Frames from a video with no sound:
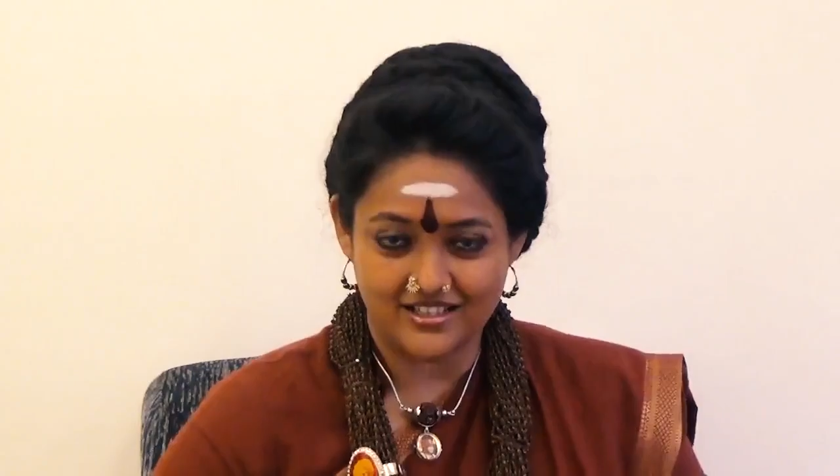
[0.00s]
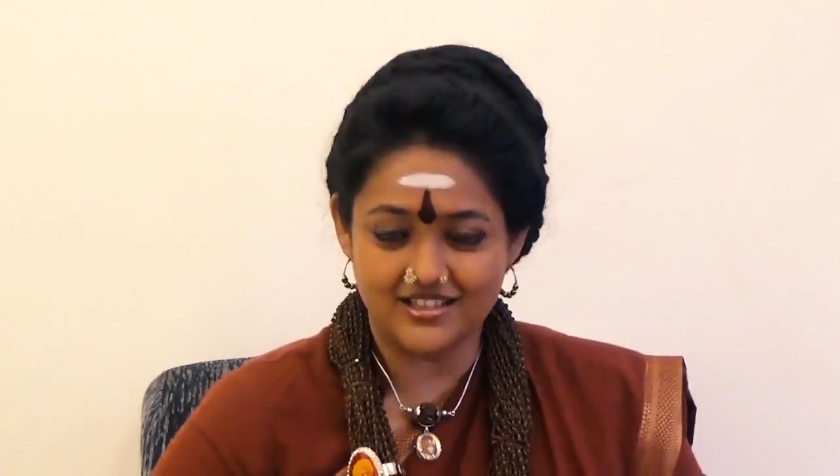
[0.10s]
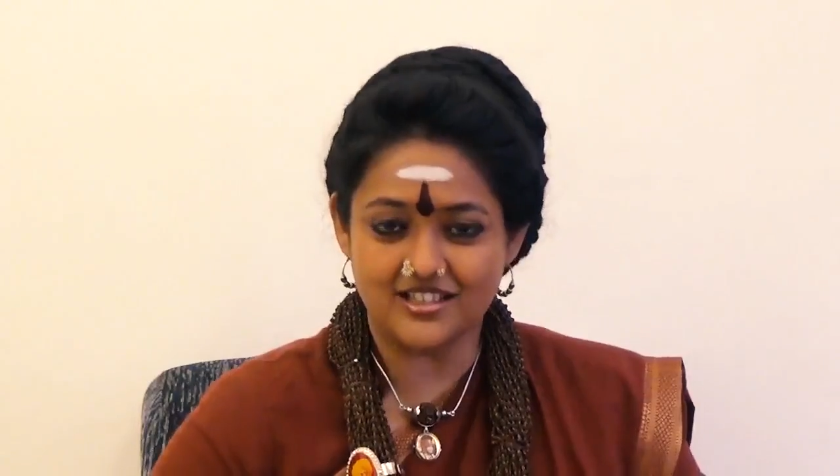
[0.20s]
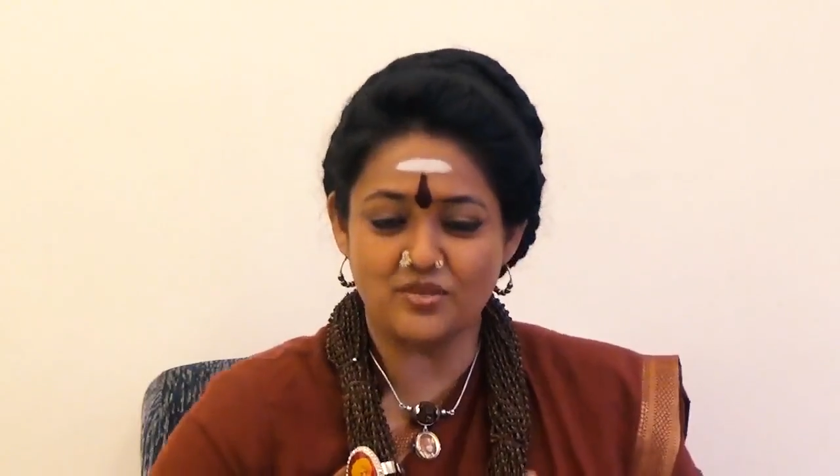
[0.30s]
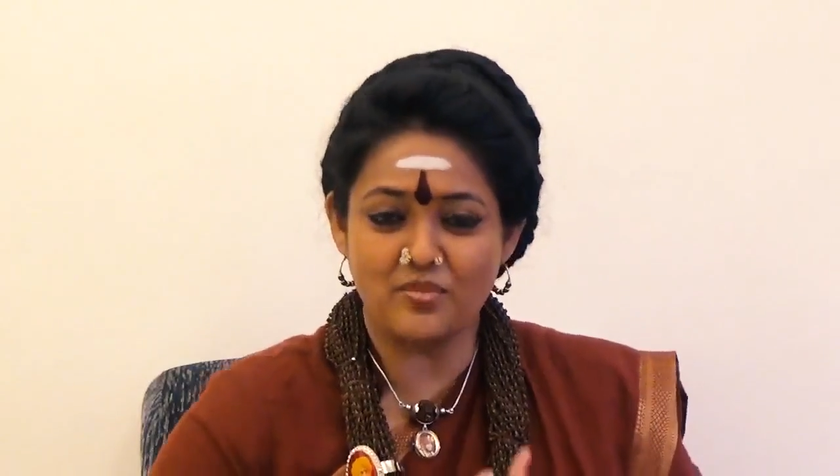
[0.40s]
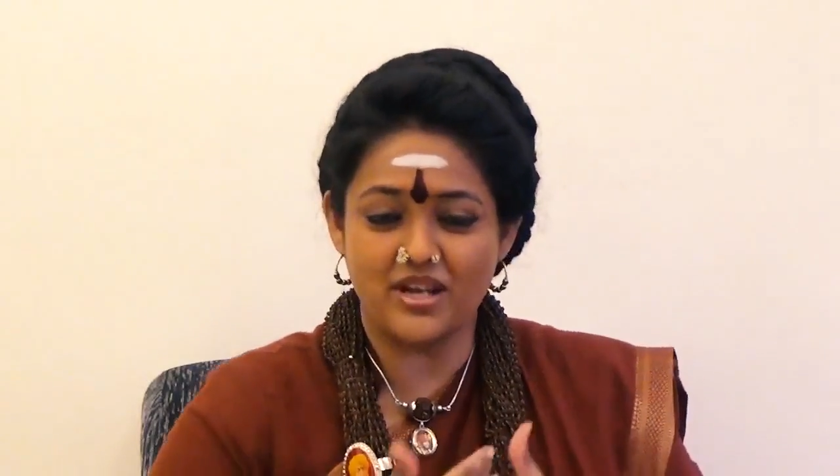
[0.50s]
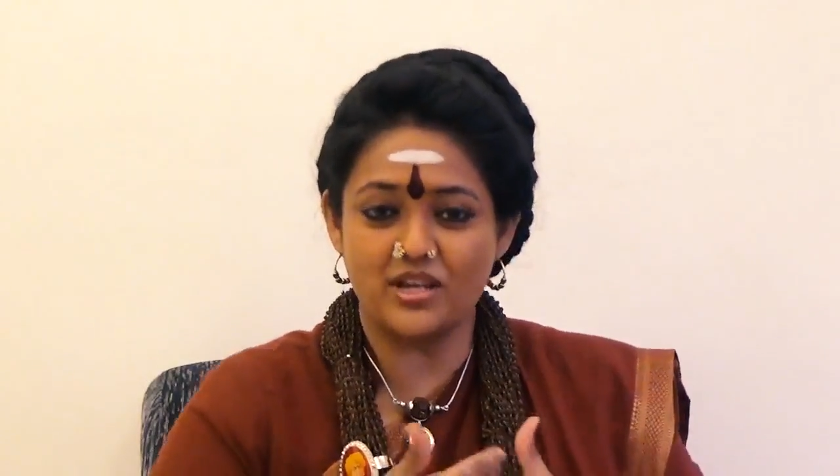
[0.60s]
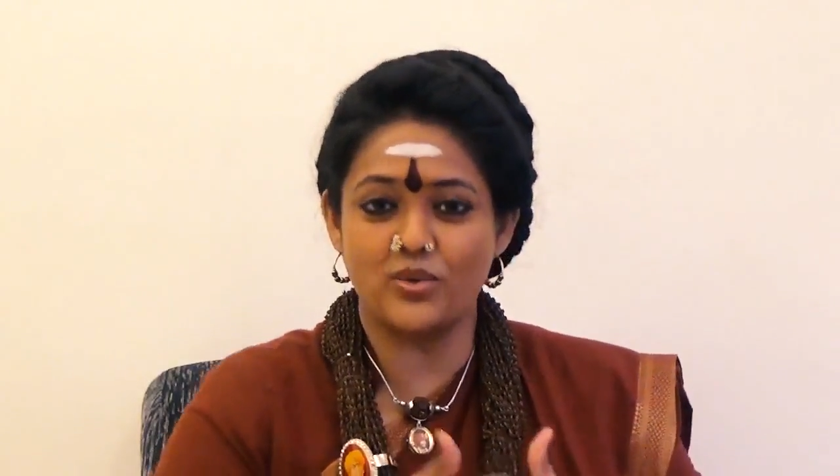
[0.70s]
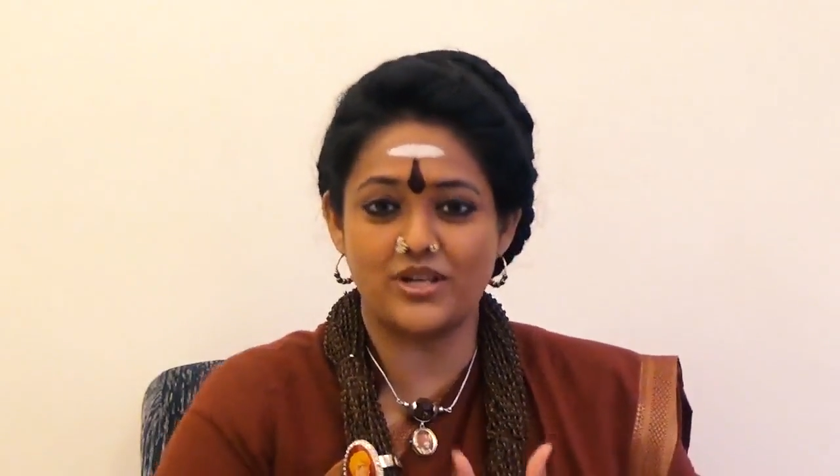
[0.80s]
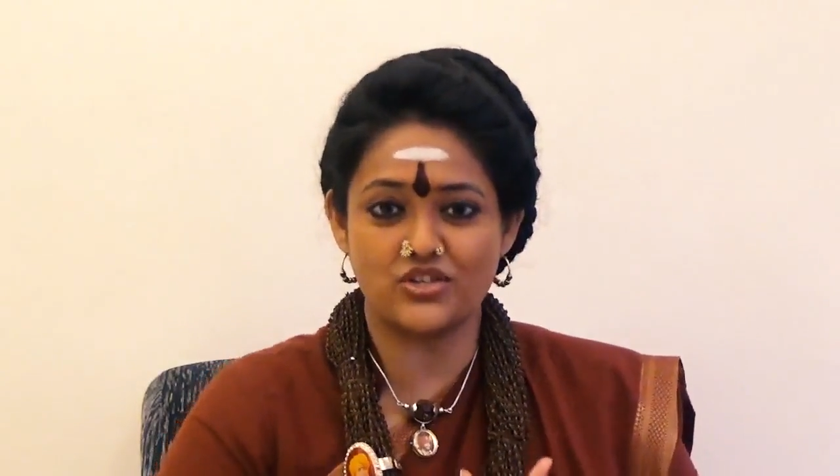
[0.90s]
These are the
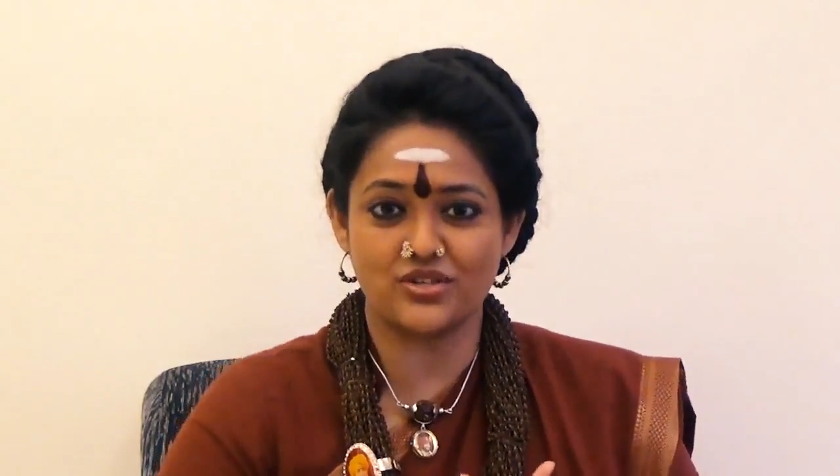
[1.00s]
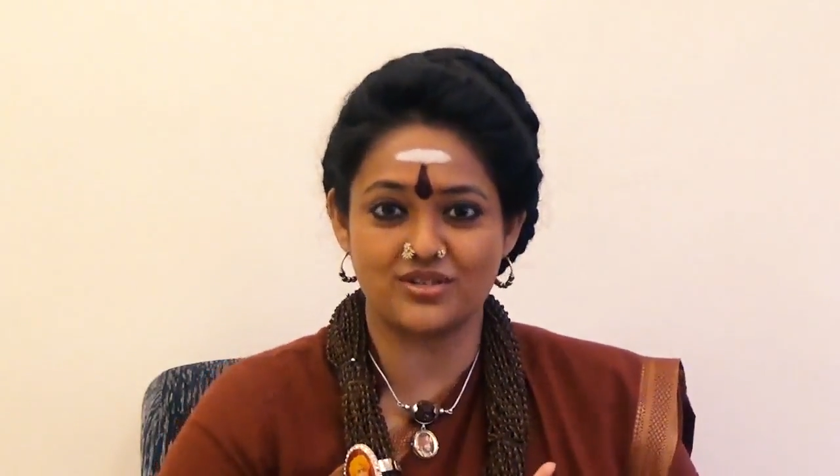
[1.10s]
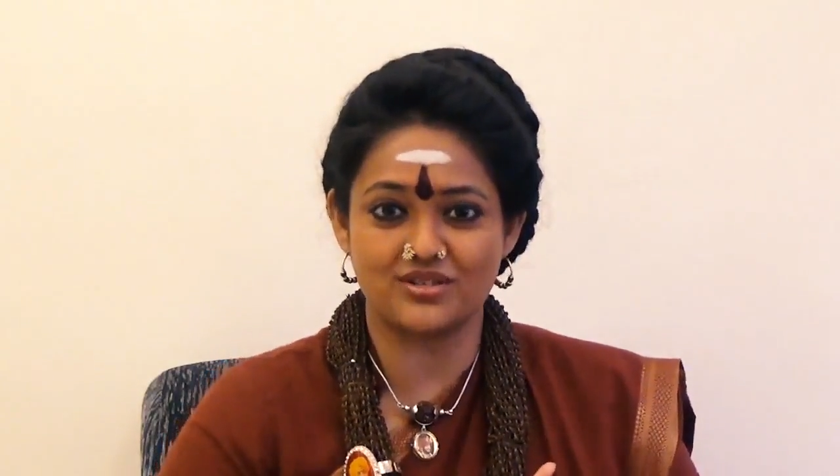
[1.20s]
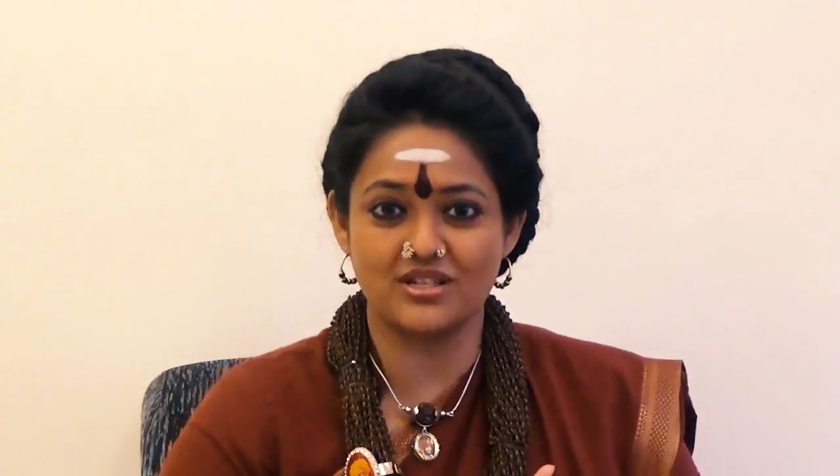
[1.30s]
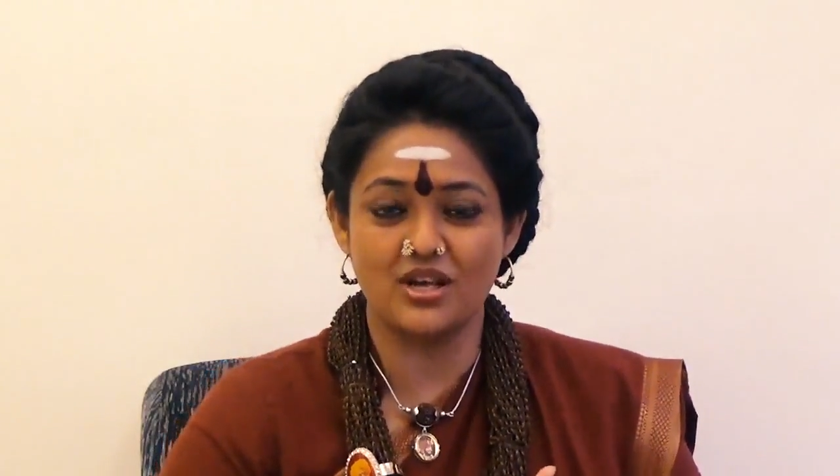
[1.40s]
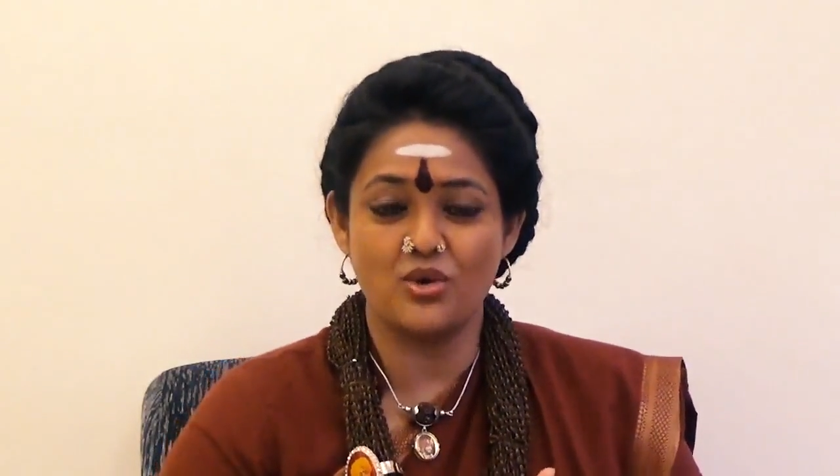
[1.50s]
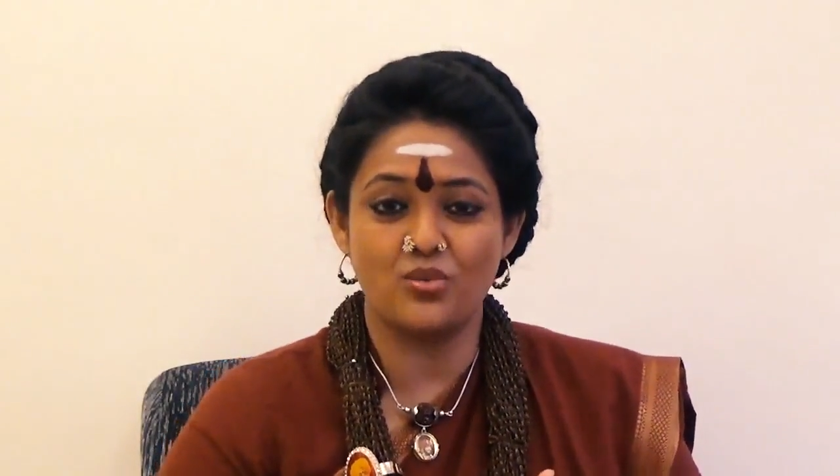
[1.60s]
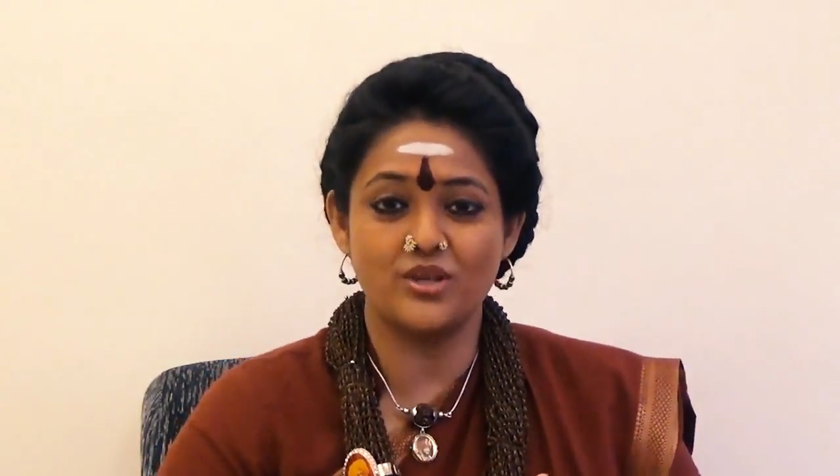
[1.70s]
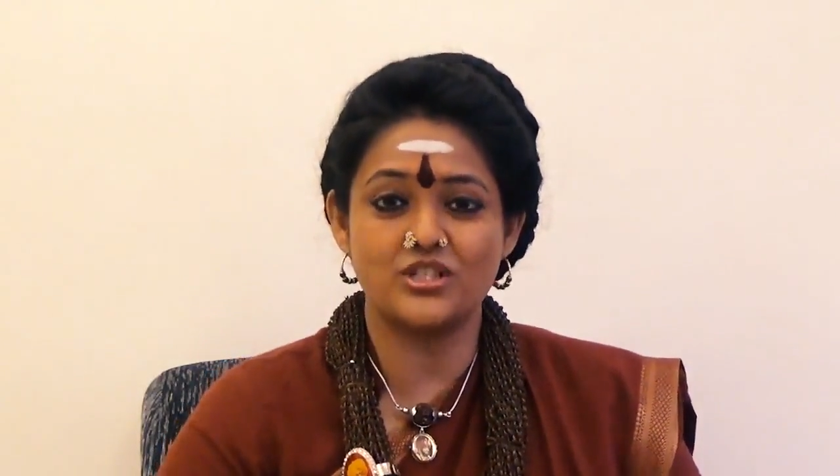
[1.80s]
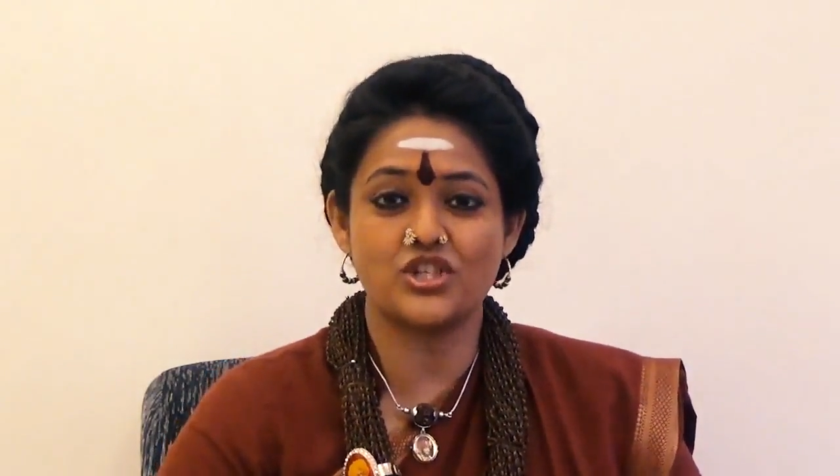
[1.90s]
many questions
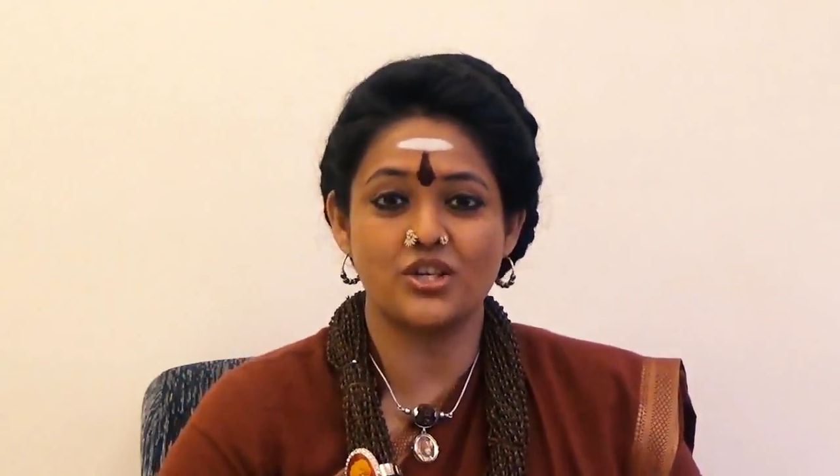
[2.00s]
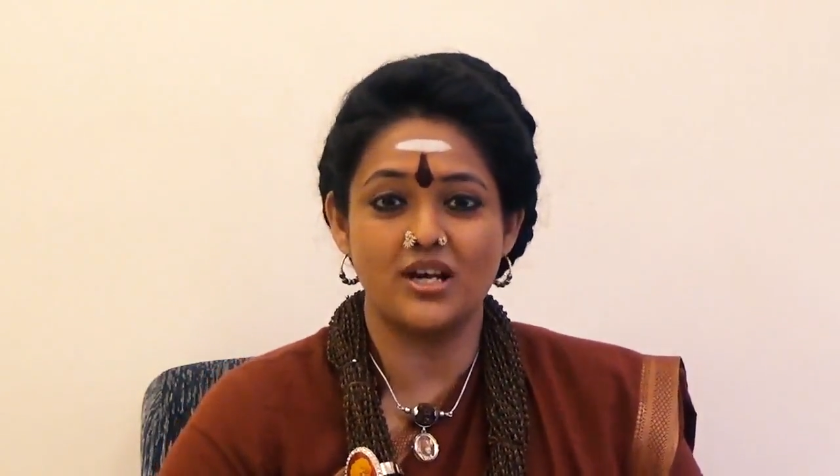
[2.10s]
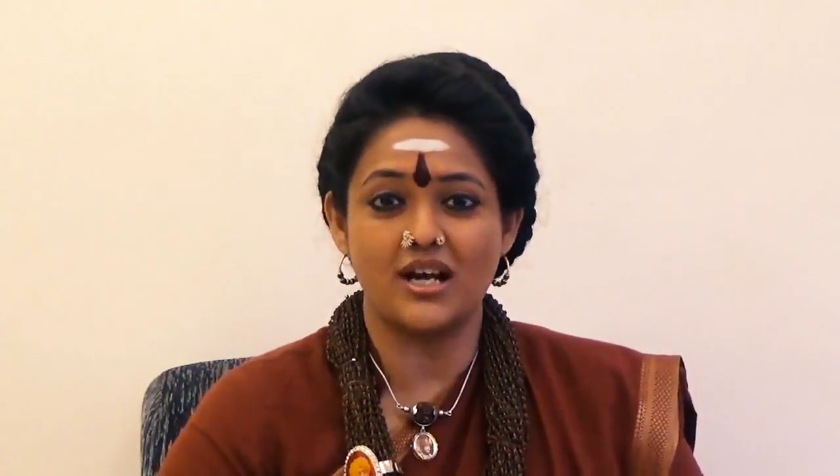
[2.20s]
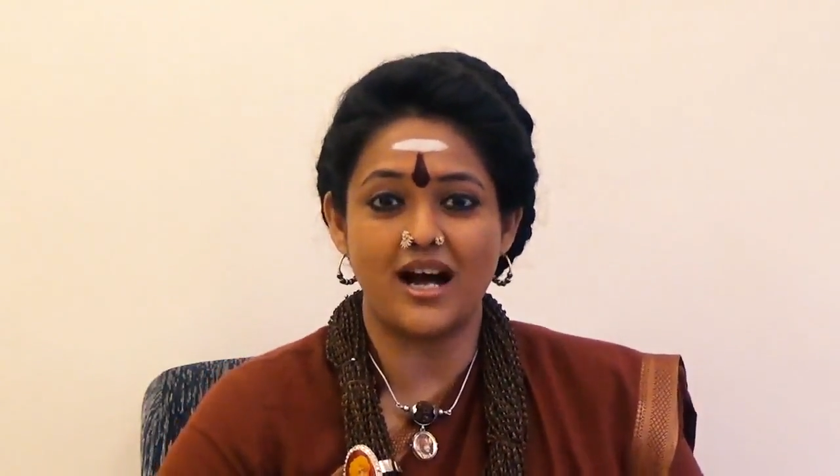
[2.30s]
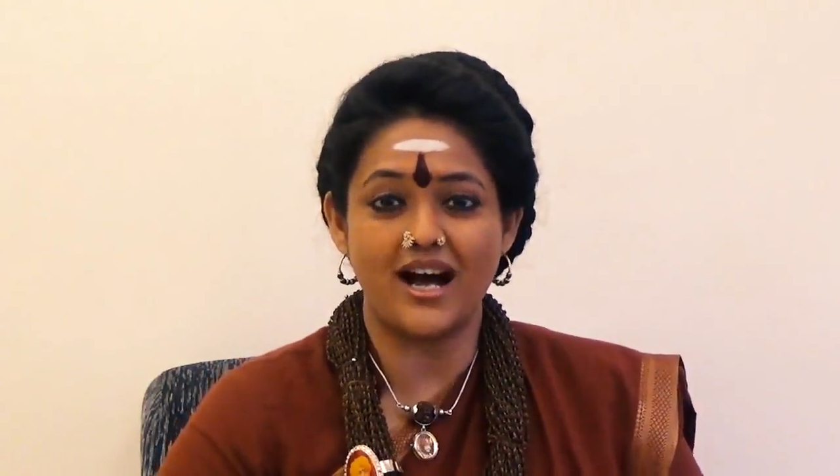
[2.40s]
which